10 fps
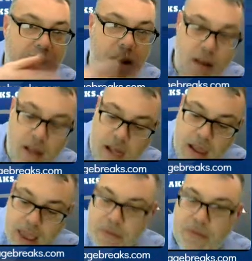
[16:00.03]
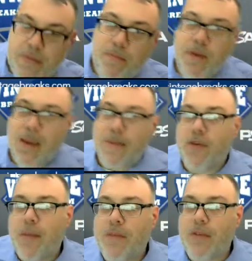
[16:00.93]
Jason Mayer.
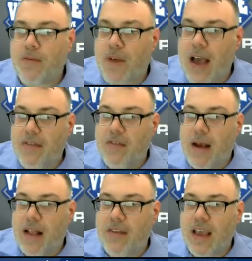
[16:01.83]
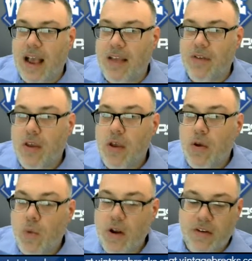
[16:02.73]
Keep dropping those five spots,
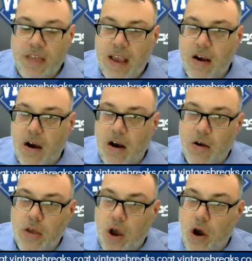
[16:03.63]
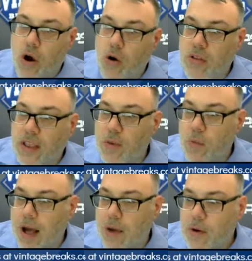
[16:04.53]
guys. Winner take all
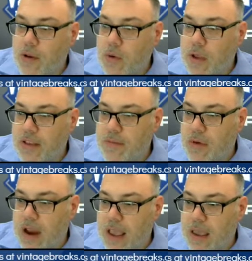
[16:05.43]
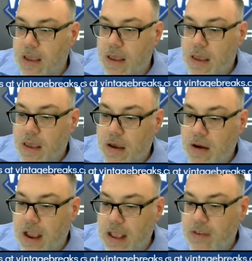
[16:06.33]
only while we're doing this break.
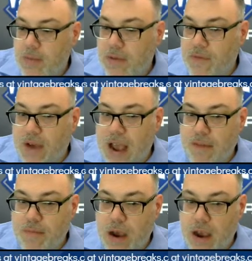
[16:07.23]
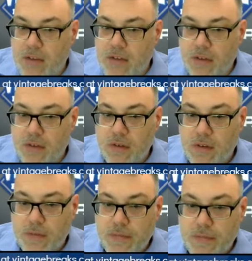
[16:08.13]
All right? You spend
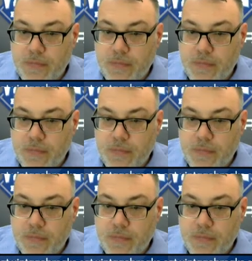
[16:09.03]
$5.